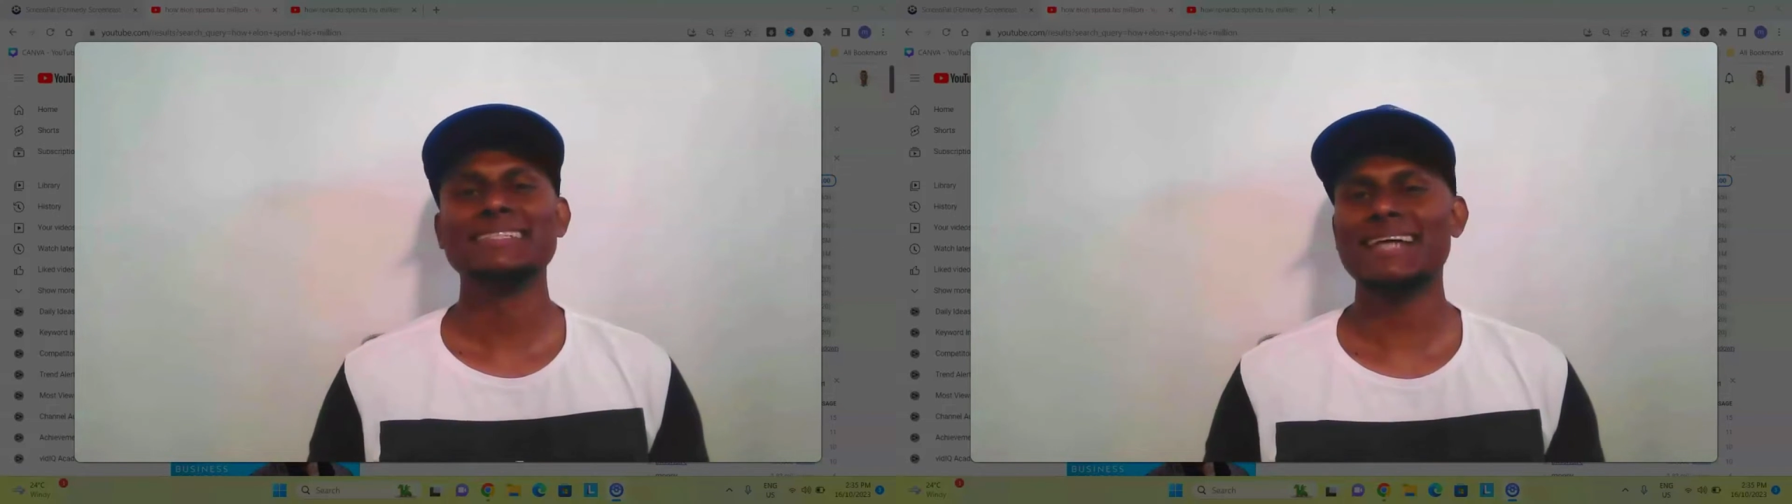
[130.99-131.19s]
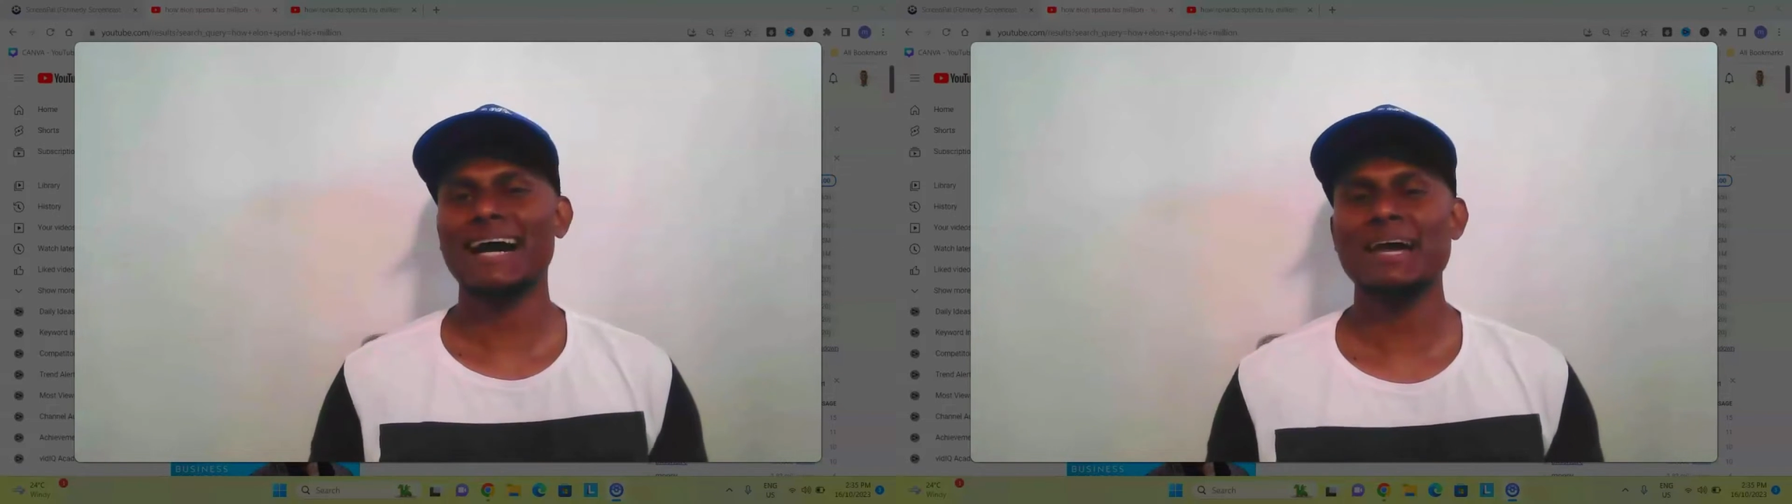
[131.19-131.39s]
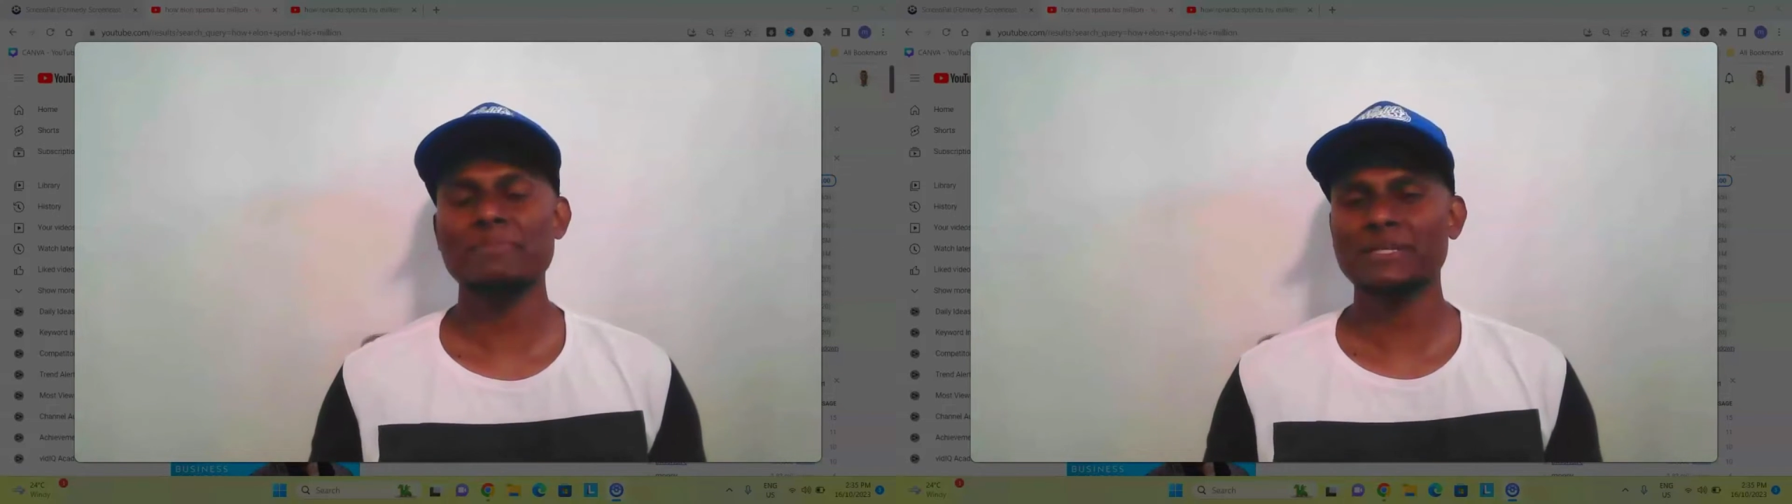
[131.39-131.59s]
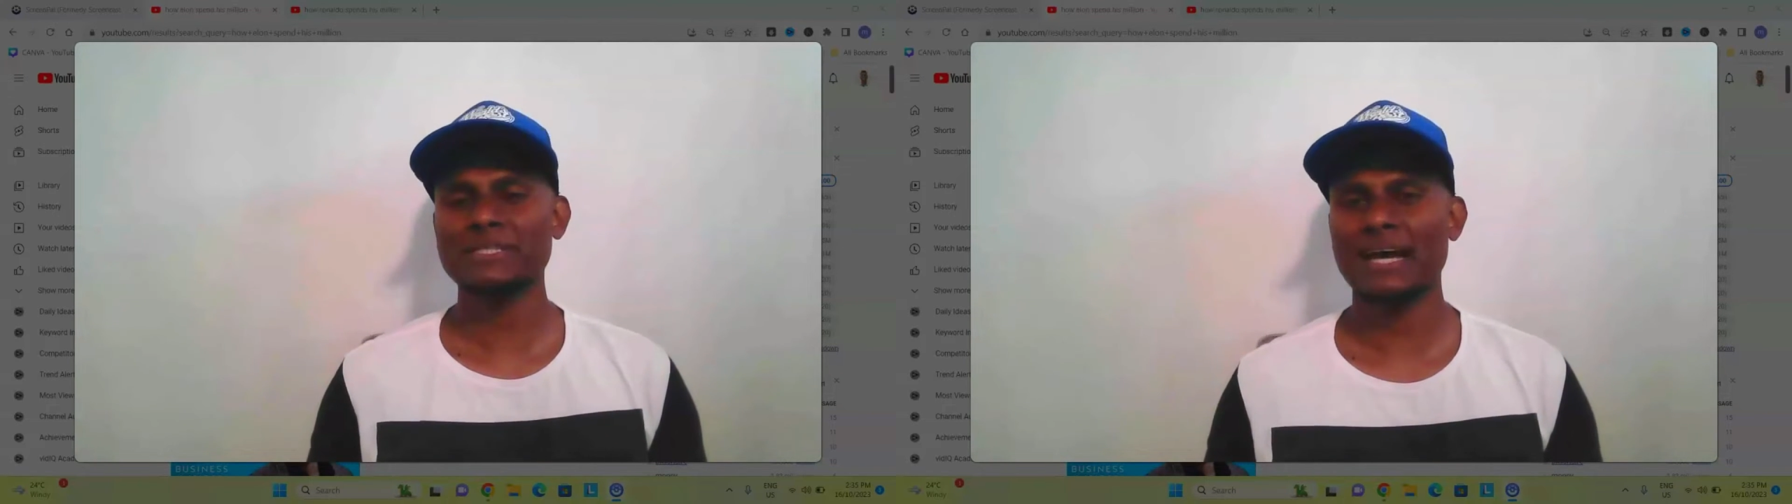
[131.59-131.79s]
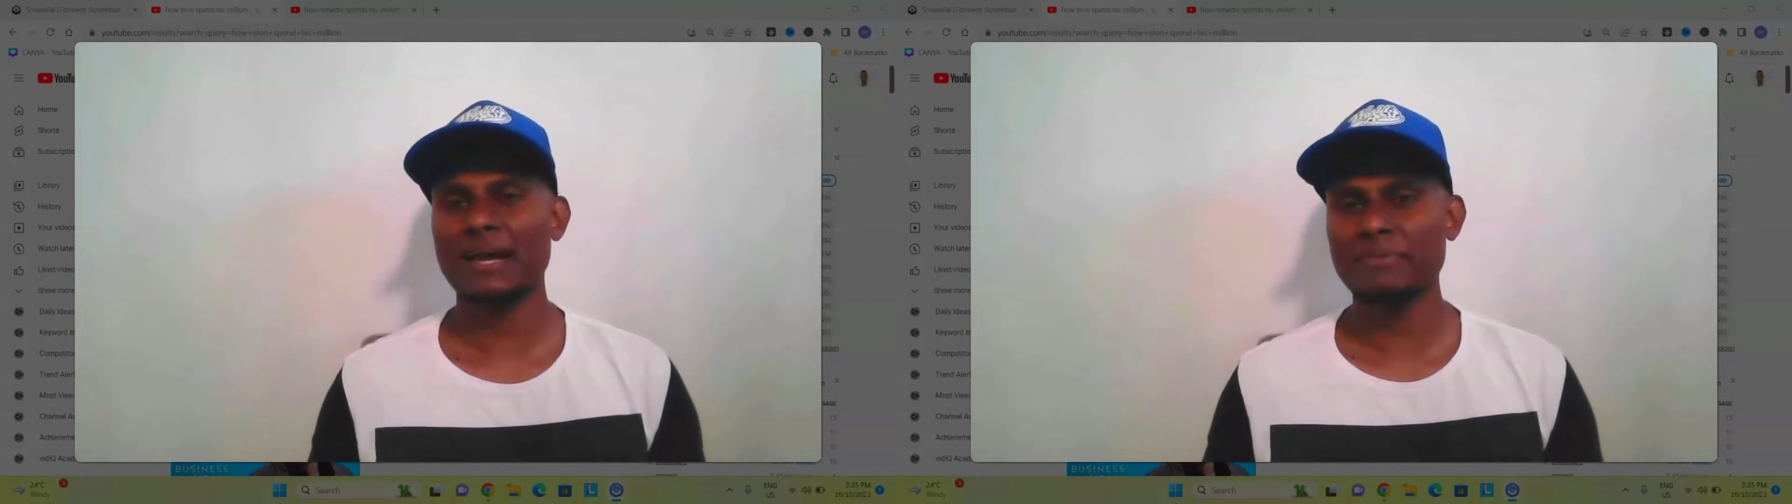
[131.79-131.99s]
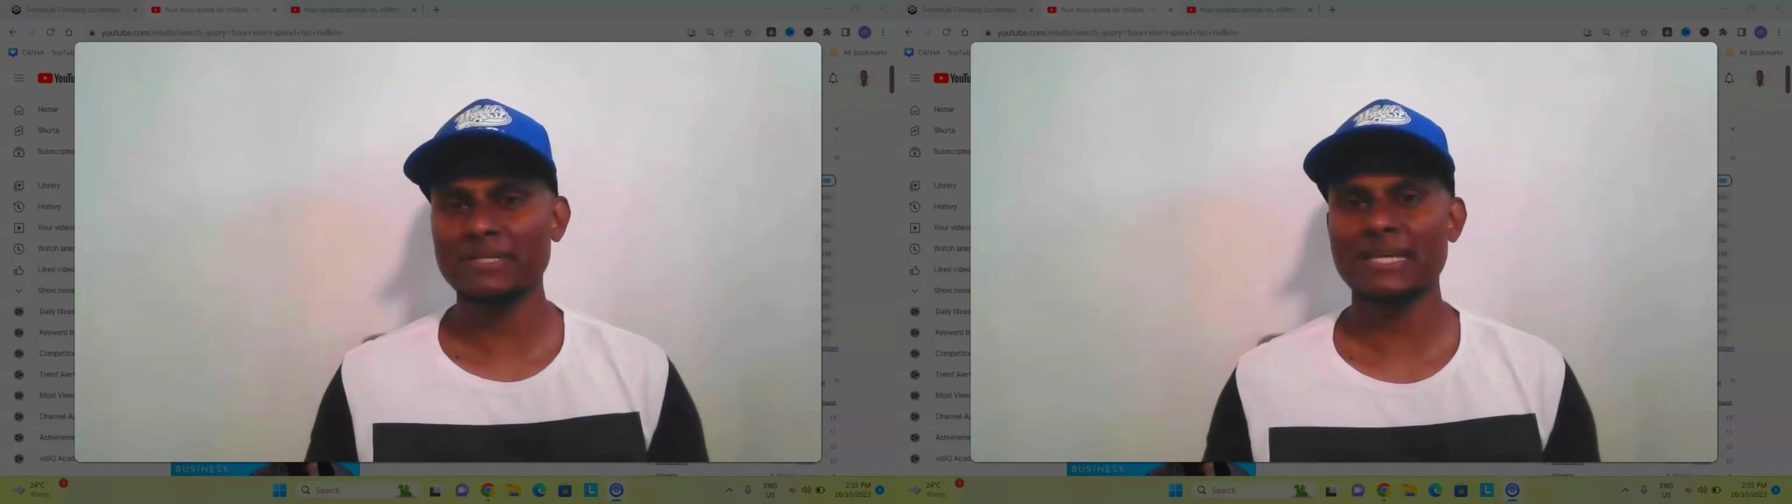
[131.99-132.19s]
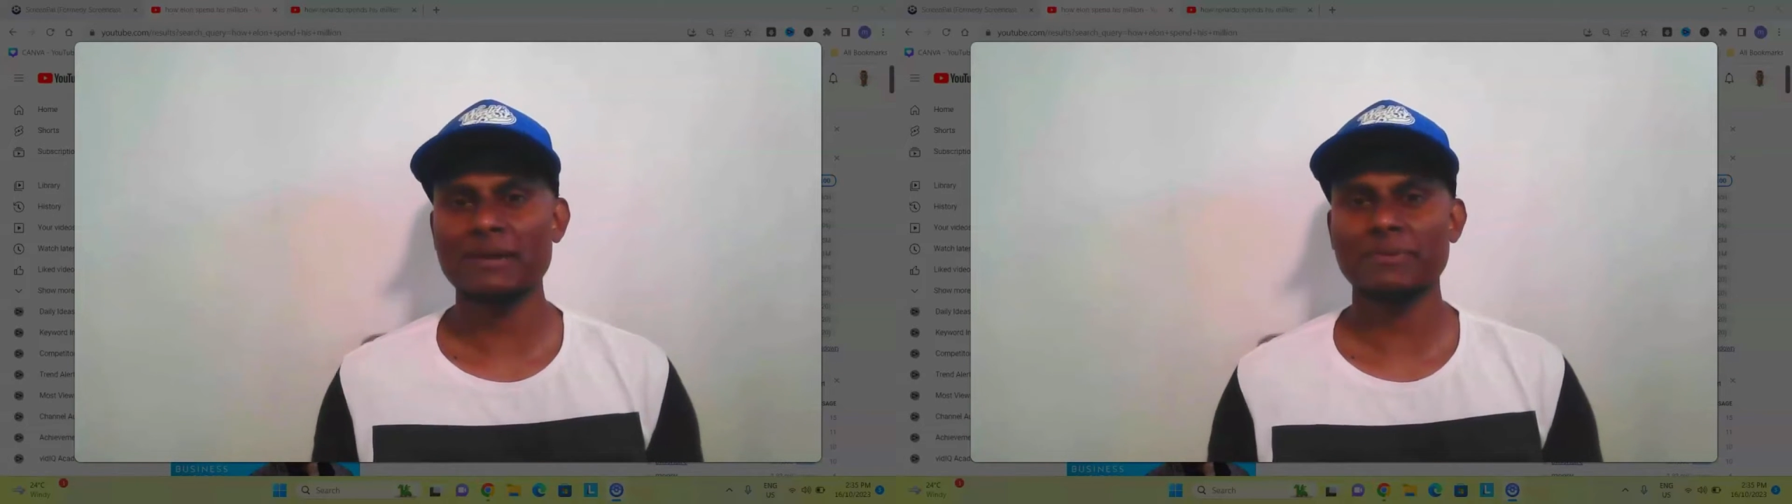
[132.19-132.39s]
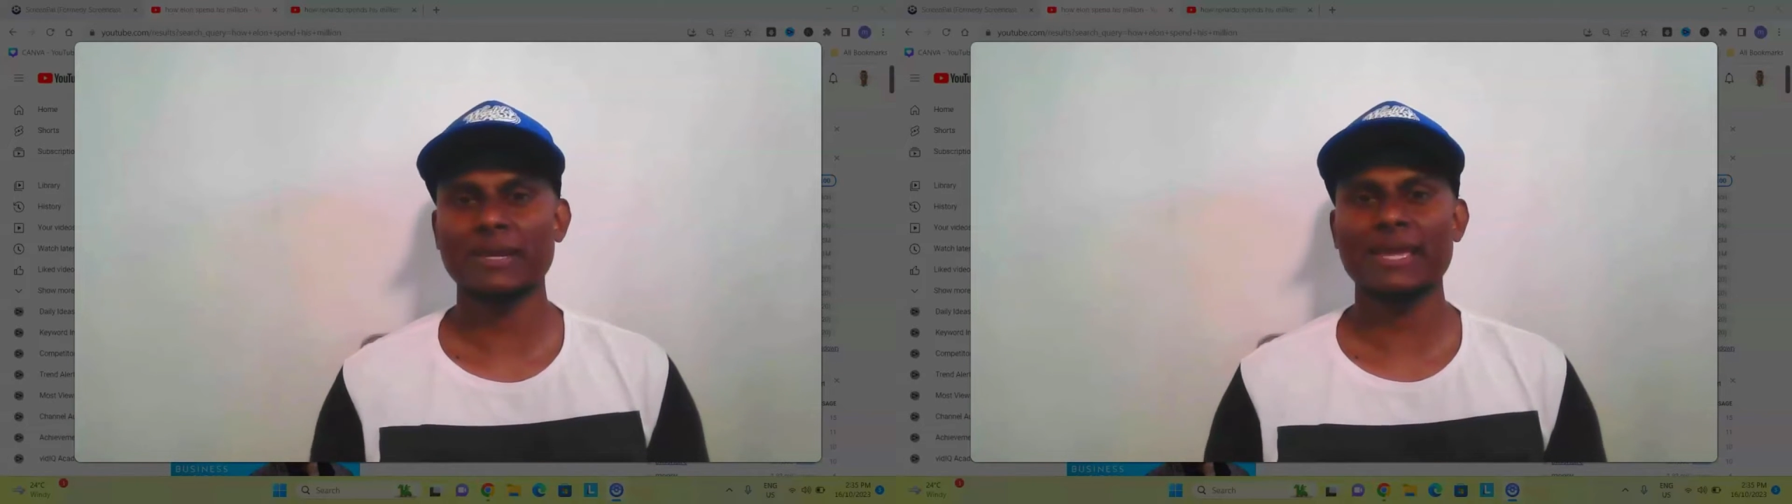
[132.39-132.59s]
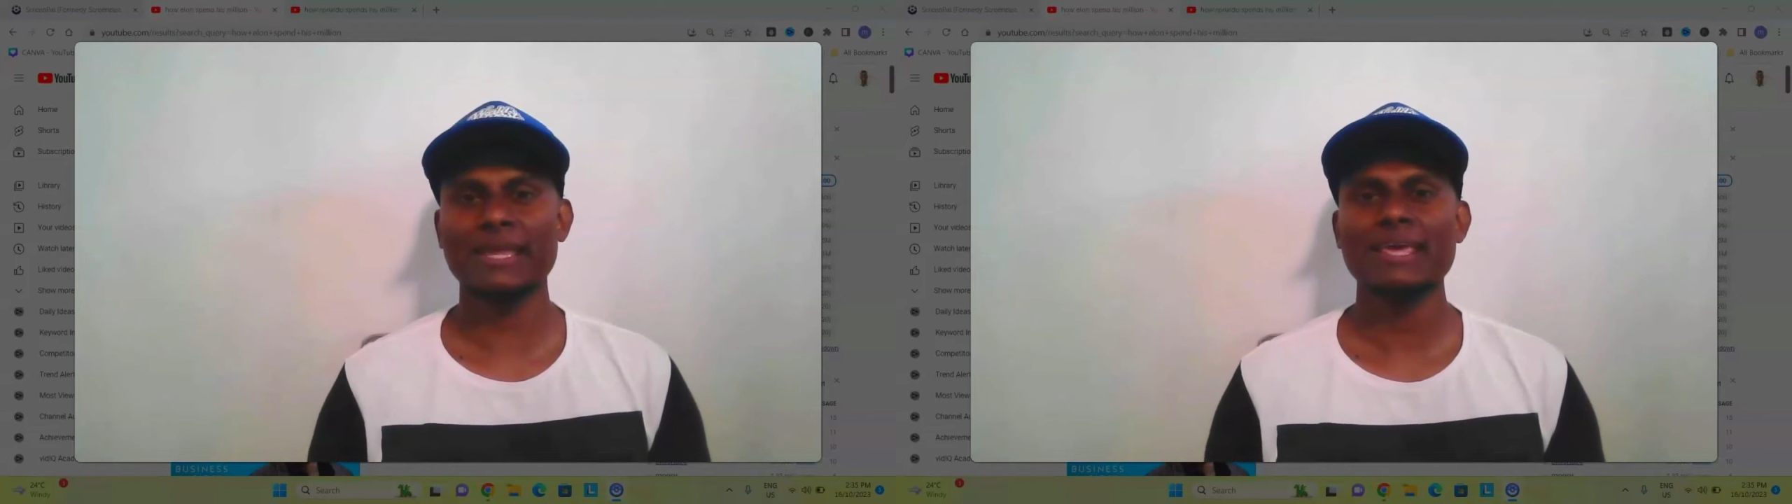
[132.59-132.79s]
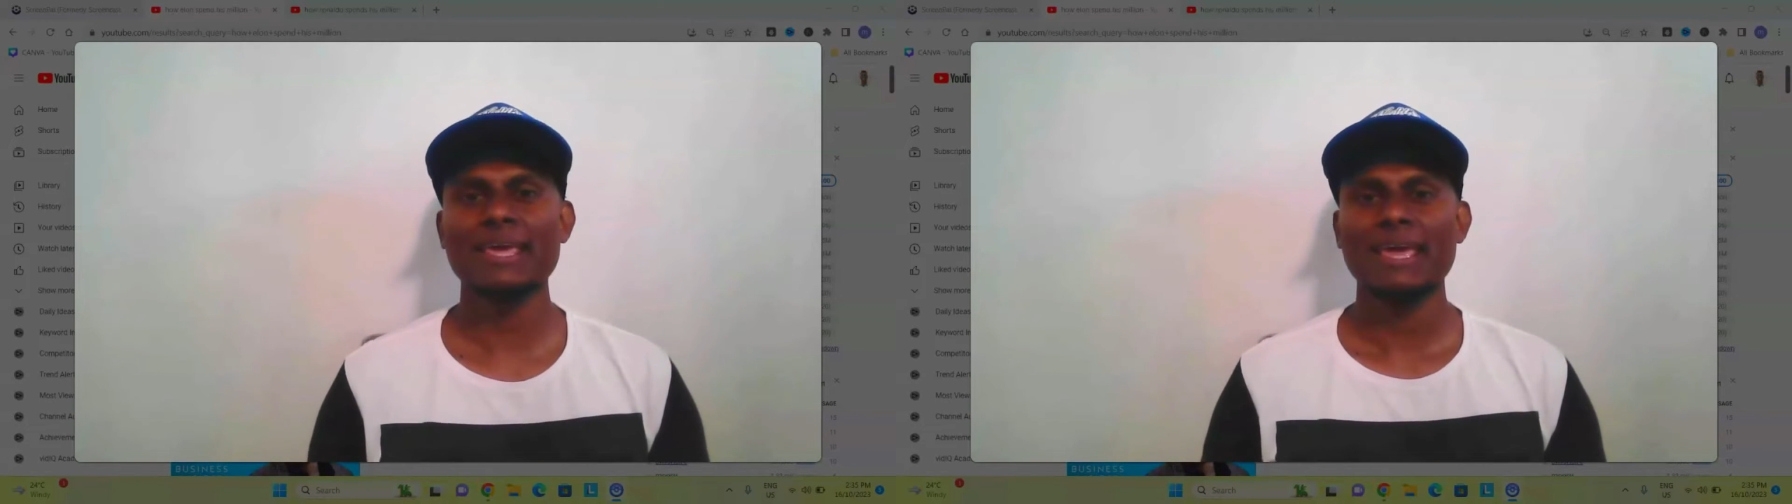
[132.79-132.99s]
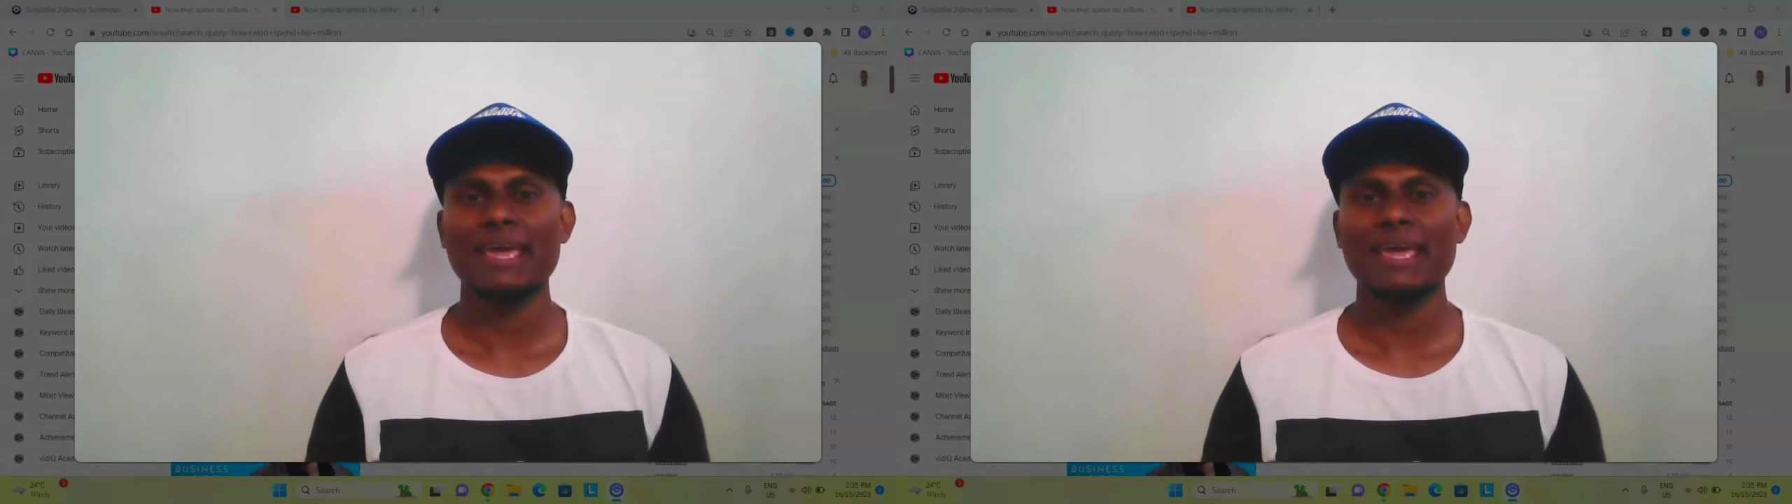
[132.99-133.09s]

time and time again.